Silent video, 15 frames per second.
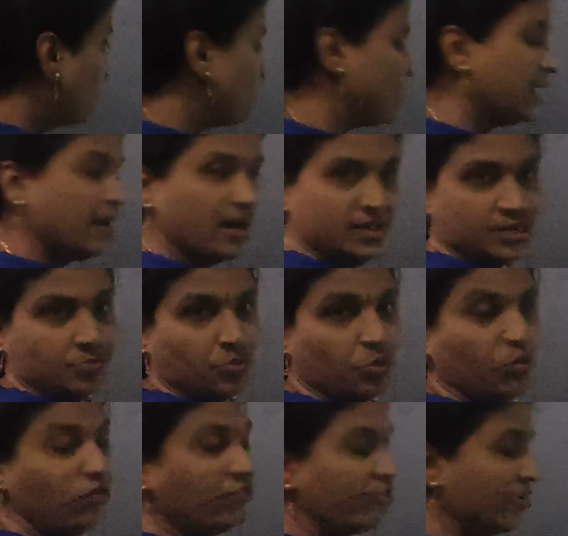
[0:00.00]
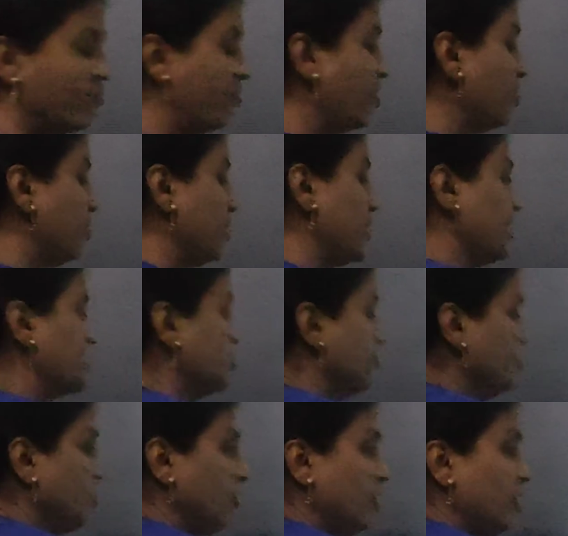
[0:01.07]
megaspore,
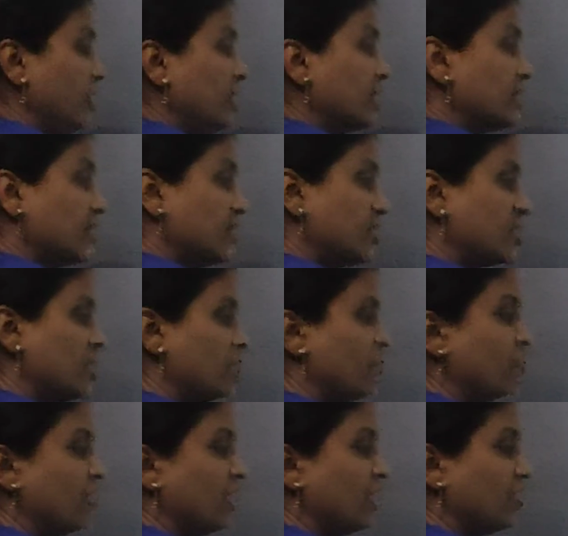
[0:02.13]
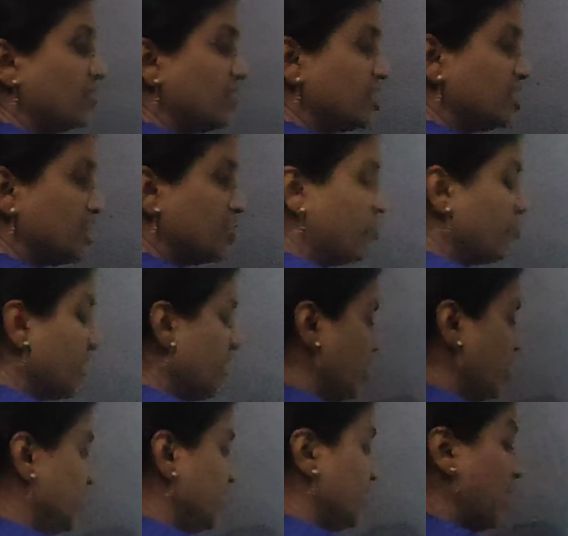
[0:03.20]
such type of
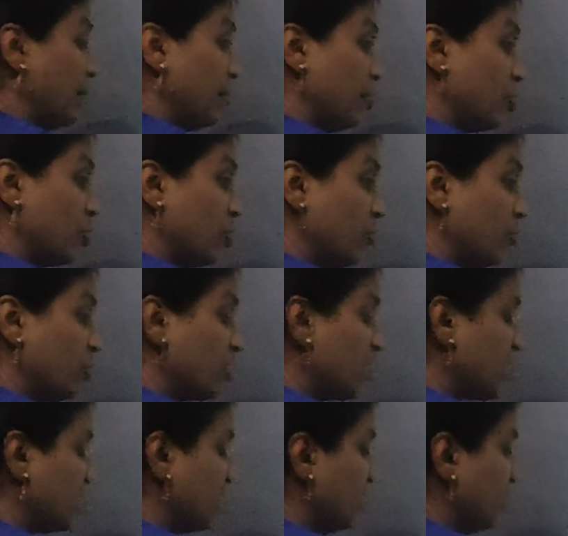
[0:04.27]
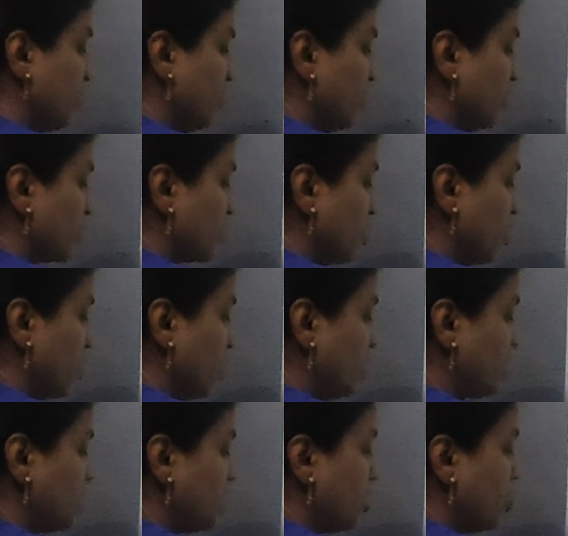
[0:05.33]
embryo sac development is called
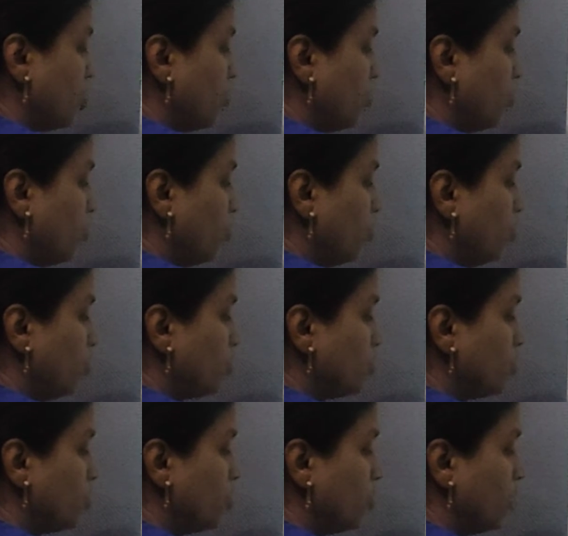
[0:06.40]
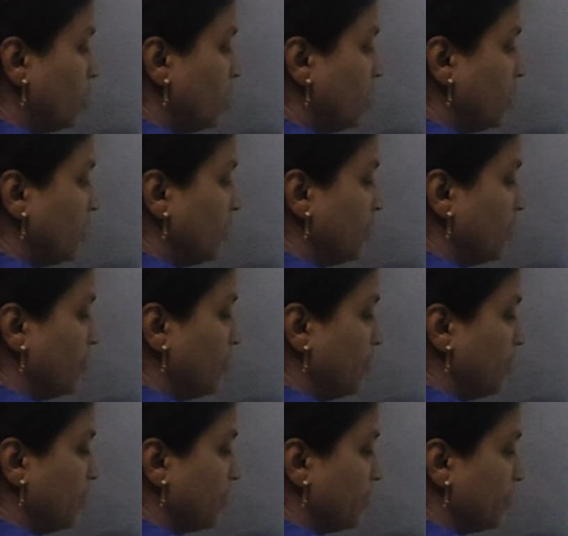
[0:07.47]
as monosporic
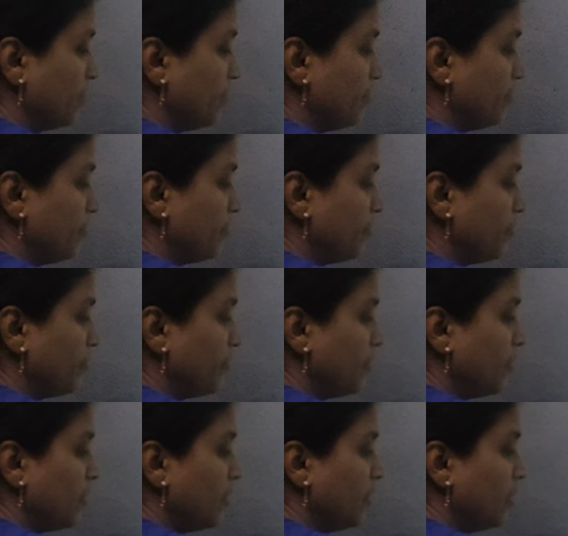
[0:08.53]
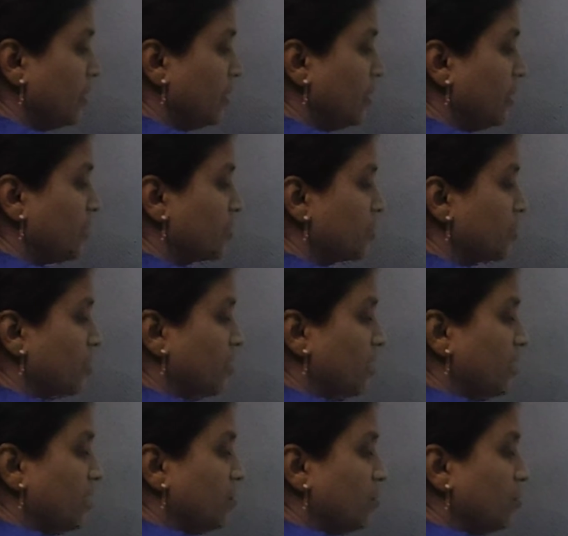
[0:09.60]
development. It is called
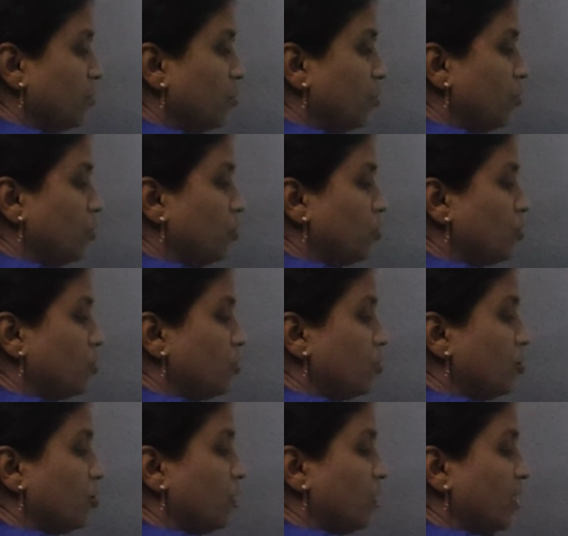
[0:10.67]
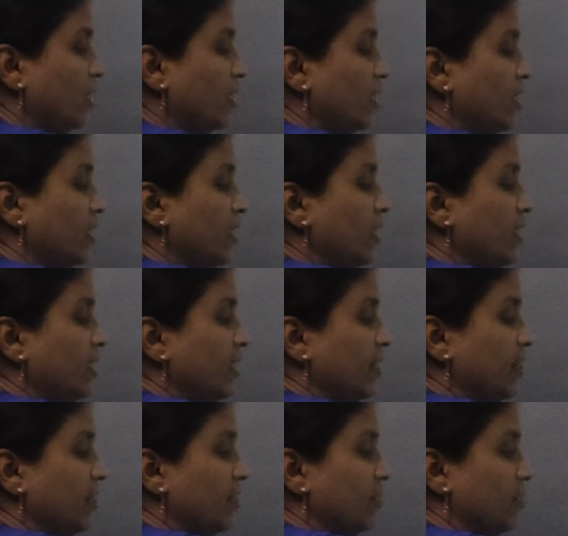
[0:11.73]
as monosporic
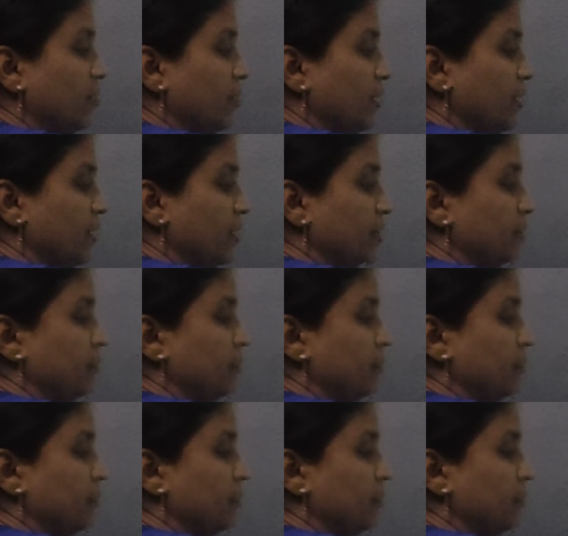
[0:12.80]
development.